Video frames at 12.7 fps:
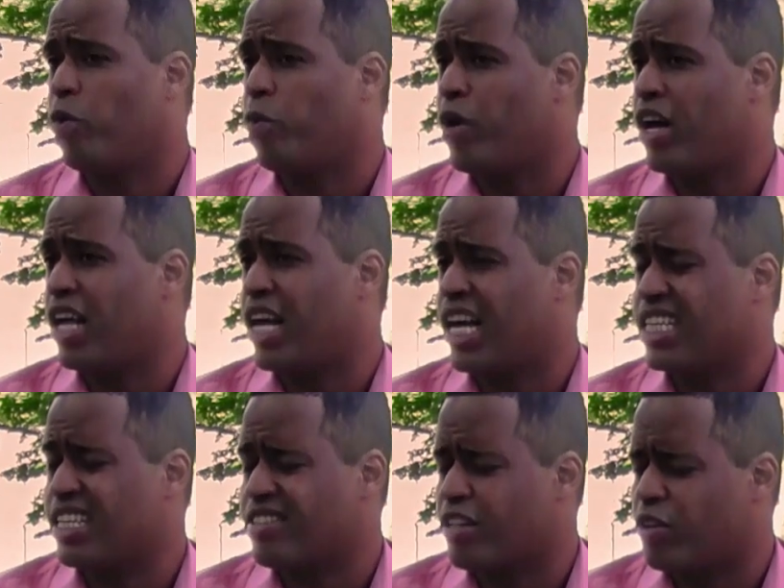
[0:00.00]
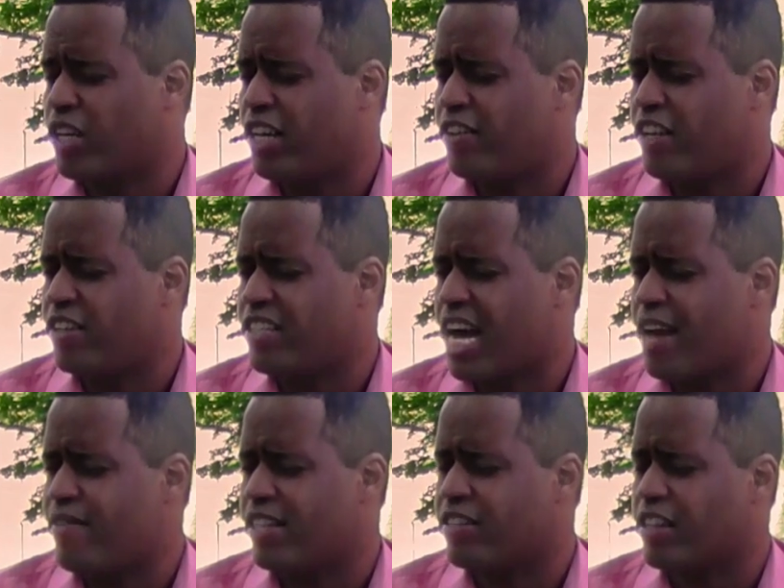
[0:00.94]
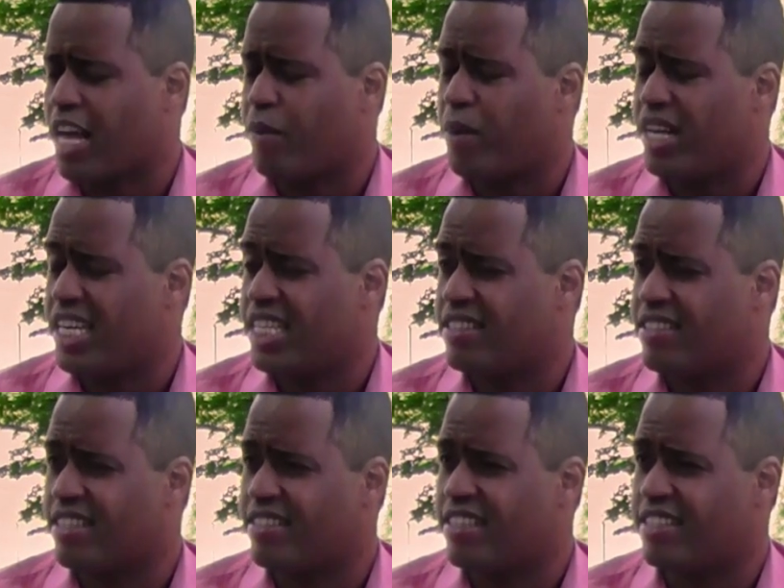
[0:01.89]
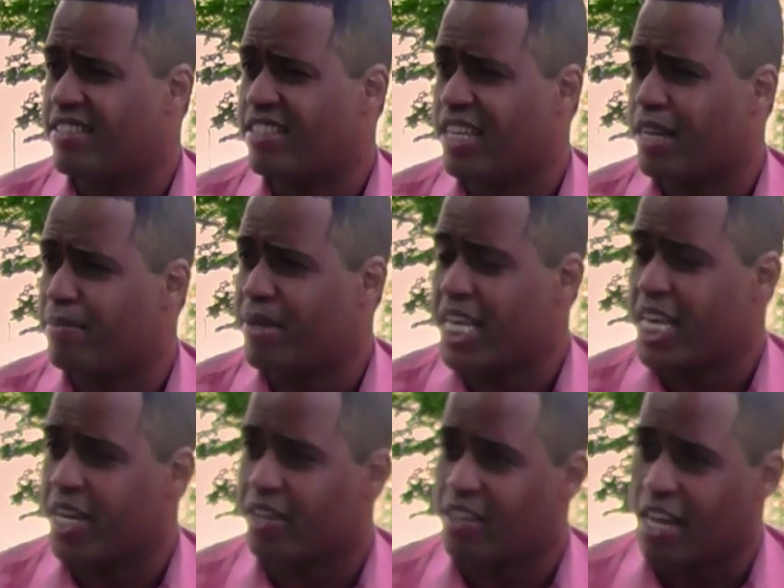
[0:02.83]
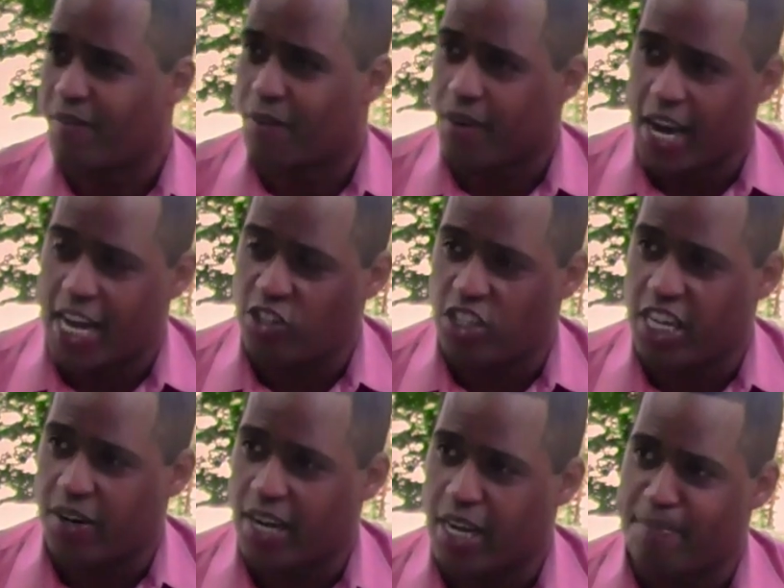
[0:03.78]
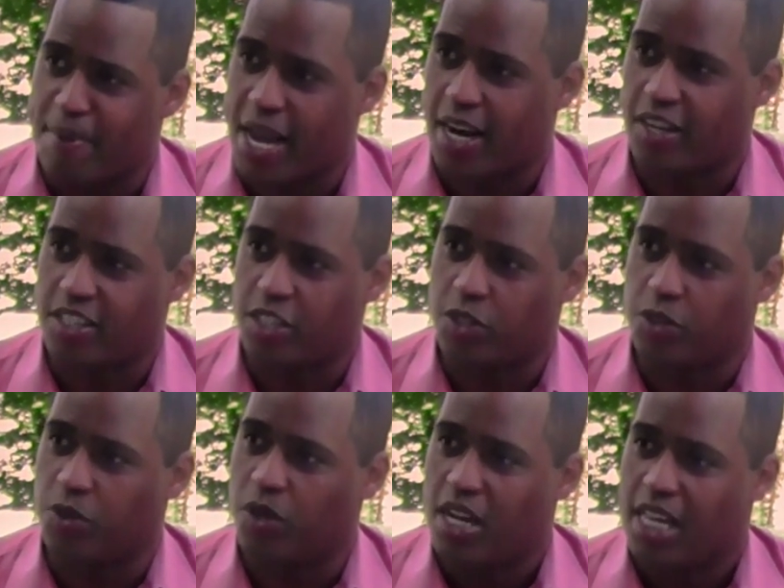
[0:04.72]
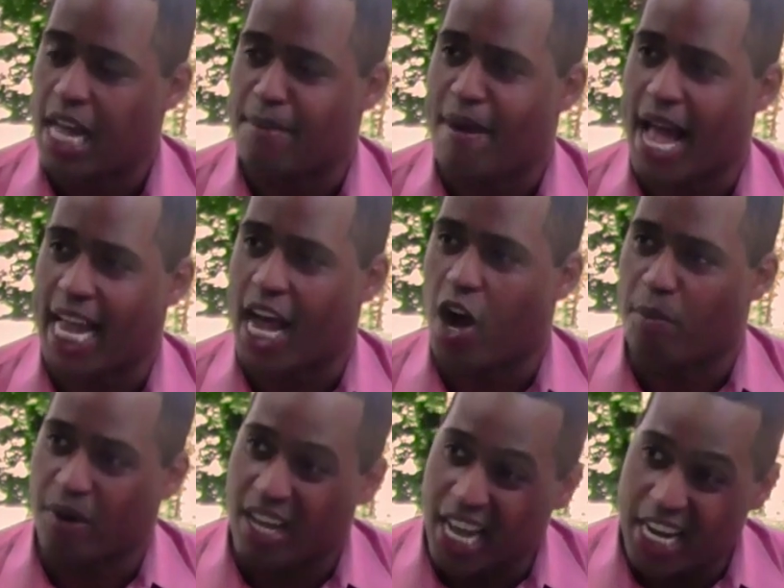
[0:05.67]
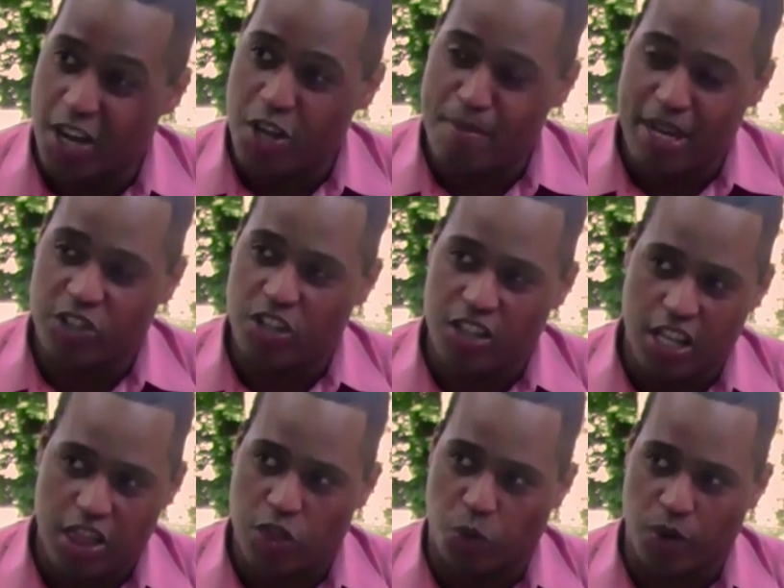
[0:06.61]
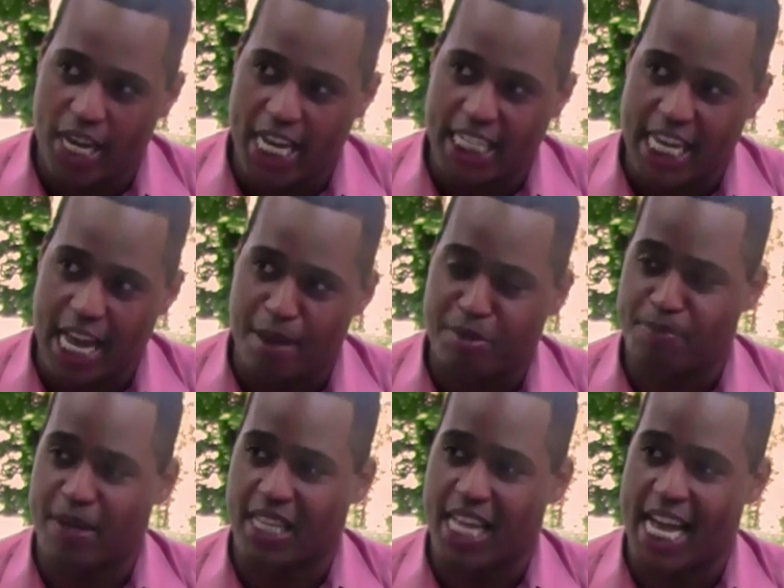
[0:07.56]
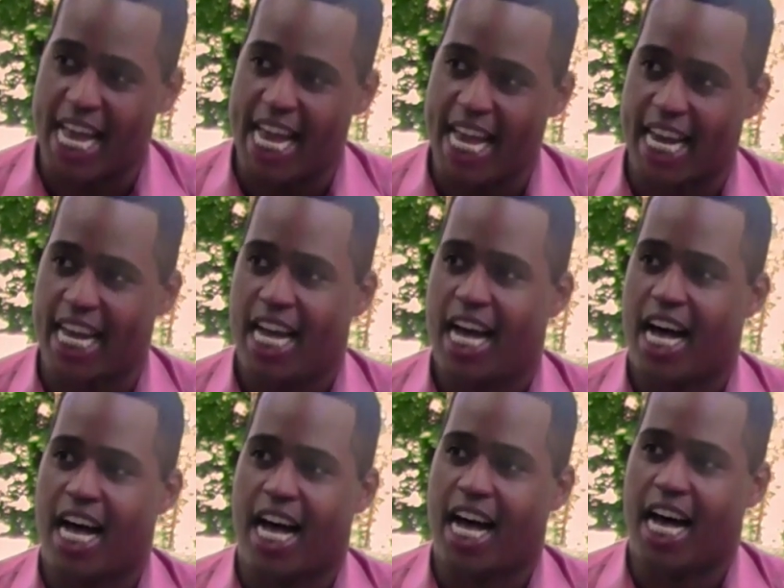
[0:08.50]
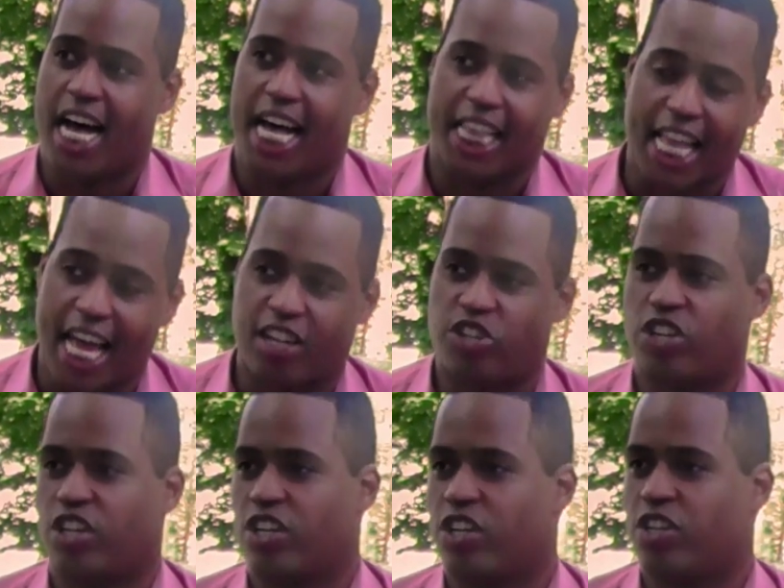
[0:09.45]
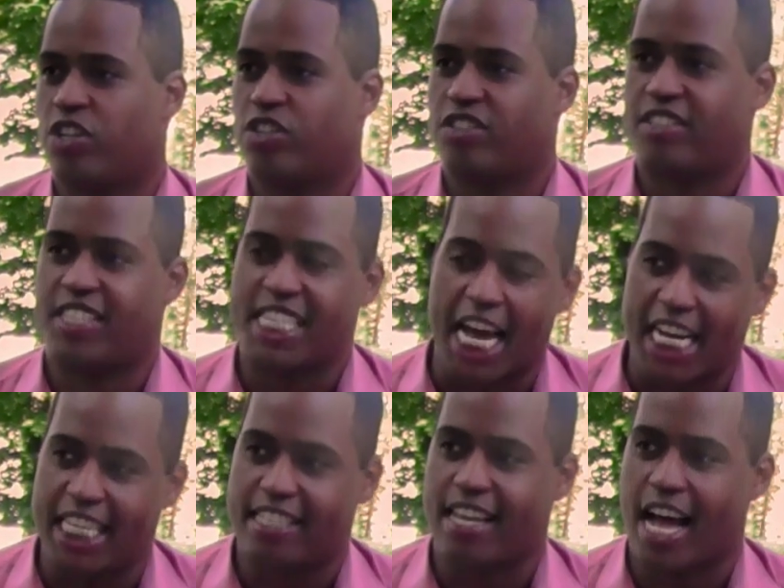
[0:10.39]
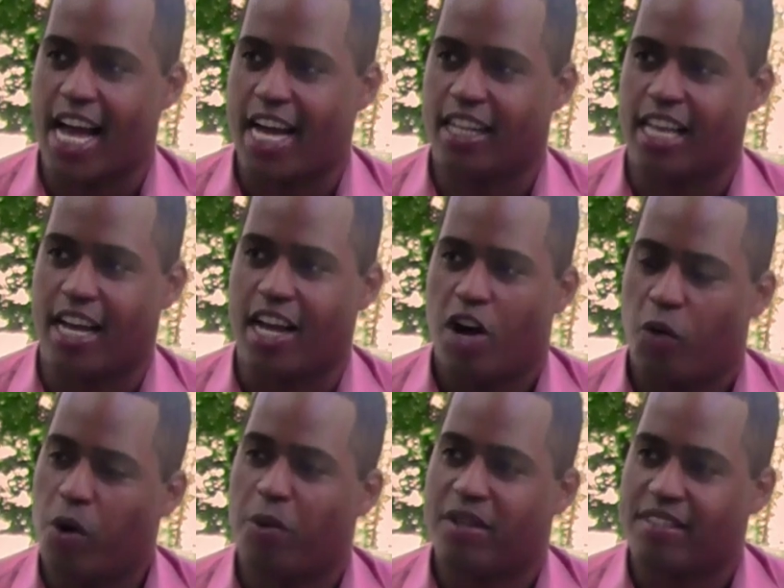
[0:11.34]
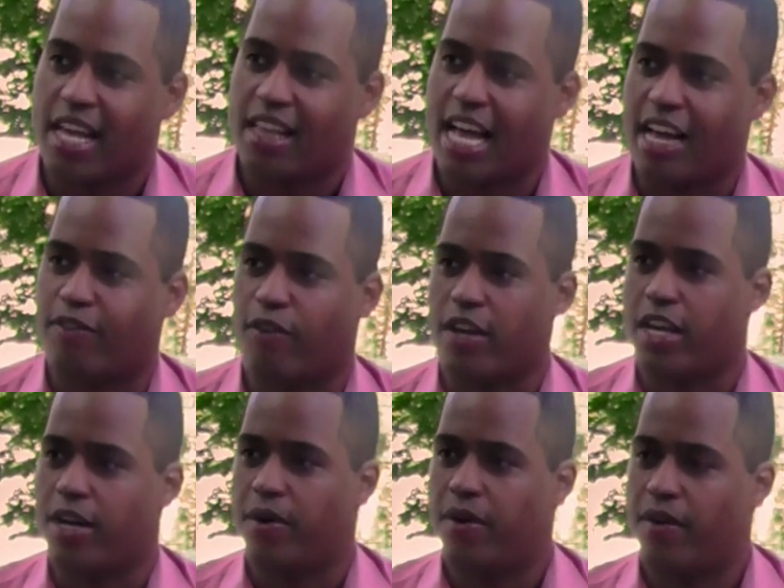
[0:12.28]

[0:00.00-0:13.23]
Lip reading: What? So you can dive into what is the system here like for engineering compared to like back at home? I know you mentioned the three attempts, but lectures, study style, what was that like for you?